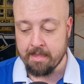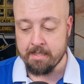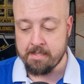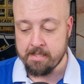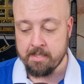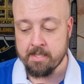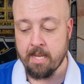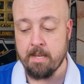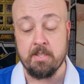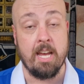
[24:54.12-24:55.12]
in the centre
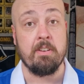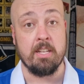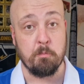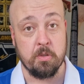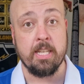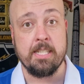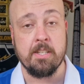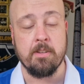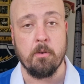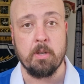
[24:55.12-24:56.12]
after having a
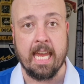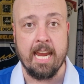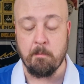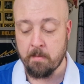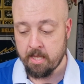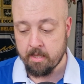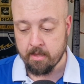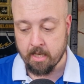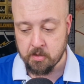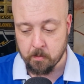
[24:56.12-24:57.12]
decent old game
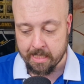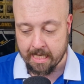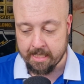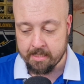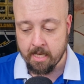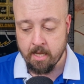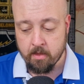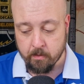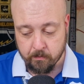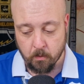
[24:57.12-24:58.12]
last weekend.
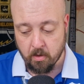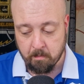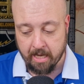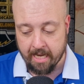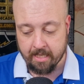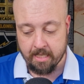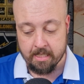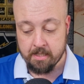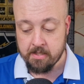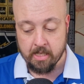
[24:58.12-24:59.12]
The forward pack
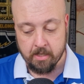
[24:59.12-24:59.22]
is